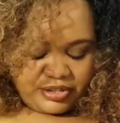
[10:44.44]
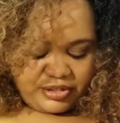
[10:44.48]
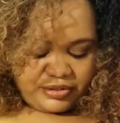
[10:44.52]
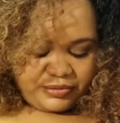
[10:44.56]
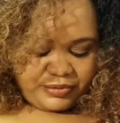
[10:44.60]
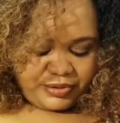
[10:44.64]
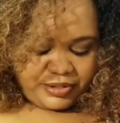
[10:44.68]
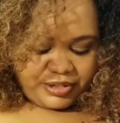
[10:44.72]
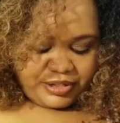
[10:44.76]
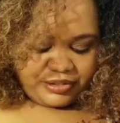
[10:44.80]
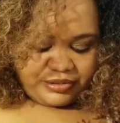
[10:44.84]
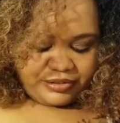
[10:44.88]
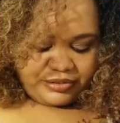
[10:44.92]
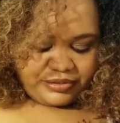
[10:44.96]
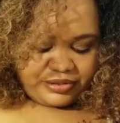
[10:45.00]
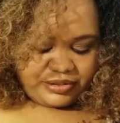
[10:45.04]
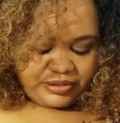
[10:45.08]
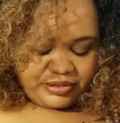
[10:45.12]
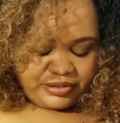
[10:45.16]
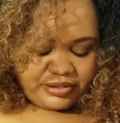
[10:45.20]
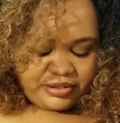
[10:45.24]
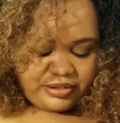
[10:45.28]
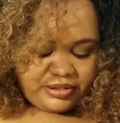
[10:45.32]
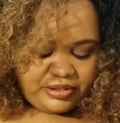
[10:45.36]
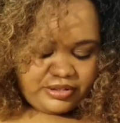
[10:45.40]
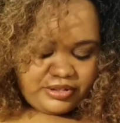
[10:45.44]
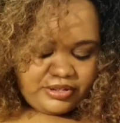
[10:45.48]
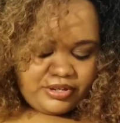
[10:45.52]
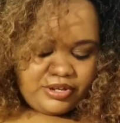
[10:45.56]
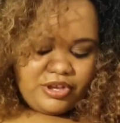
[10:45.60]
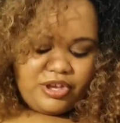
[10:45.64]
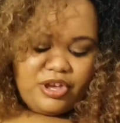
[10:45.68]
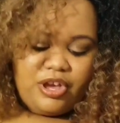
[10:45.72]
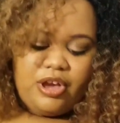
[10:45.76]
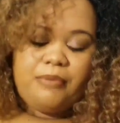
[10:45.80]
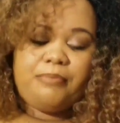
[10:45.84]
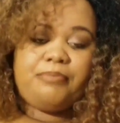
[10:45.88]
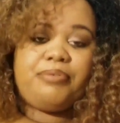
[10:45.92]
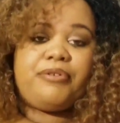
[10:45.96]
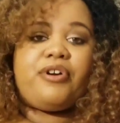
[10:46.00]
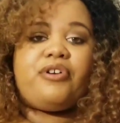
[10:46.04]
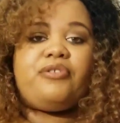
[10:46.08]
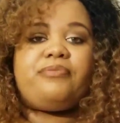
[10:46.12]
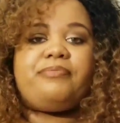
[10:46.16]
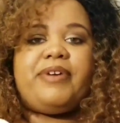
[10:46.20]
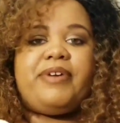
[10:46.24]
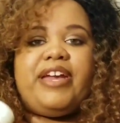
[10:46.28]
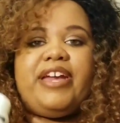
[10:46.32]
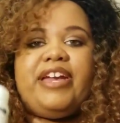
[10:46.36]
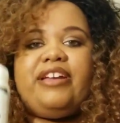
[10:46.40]
What else?
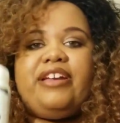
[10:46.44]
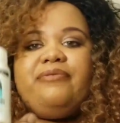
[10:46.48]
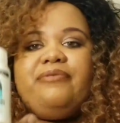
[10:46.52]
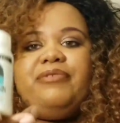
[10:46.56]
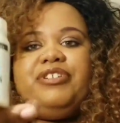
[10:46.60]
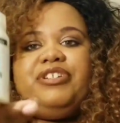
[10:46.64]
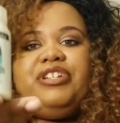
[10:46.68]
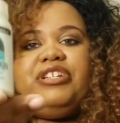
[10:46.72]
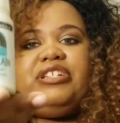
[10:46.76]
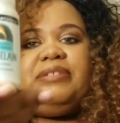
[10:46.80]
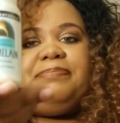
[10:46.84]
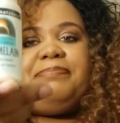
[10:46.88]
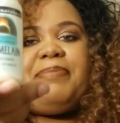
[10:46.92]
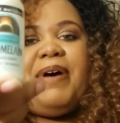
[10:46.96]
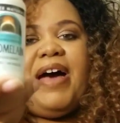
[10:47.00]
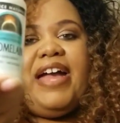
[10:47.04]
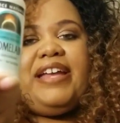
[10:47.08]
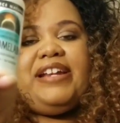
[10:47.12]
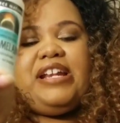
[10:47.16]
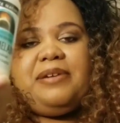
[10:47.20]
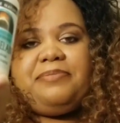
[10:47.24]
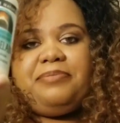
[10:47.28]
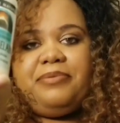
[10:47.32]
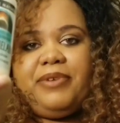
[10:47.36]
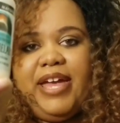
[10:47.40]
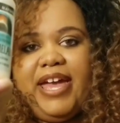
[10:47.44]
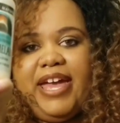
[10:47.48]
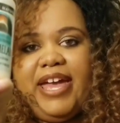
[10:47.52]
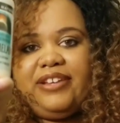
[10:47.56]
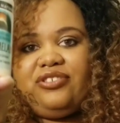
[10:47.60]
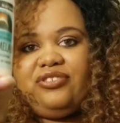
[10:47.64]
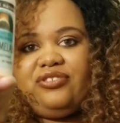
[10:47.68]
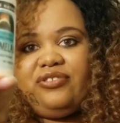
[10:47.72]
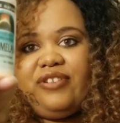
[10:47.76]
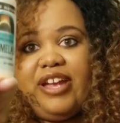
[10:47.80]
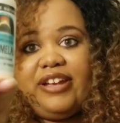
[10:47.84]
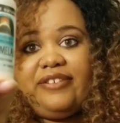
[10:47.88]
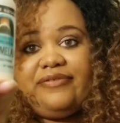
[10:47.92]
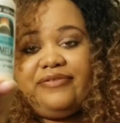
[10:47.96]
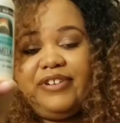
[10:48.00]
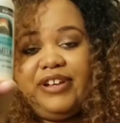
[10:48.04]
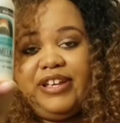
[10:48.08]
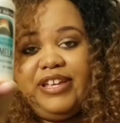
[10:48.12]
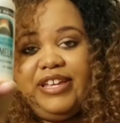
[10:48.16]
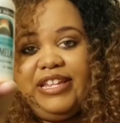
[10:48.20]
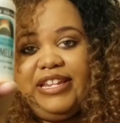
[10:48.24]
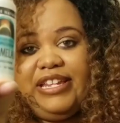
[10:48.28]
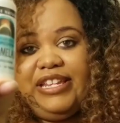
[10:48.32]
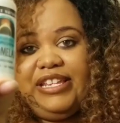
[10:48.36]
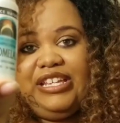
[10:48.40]
Bromine, which is pineapple extract for
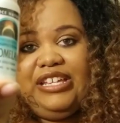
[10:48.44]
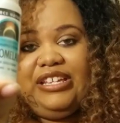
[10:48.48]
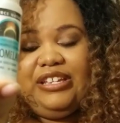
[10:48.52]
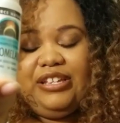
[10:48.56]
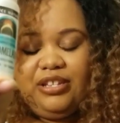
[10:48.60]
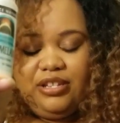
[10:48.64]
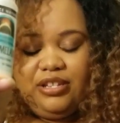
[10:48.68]
healing.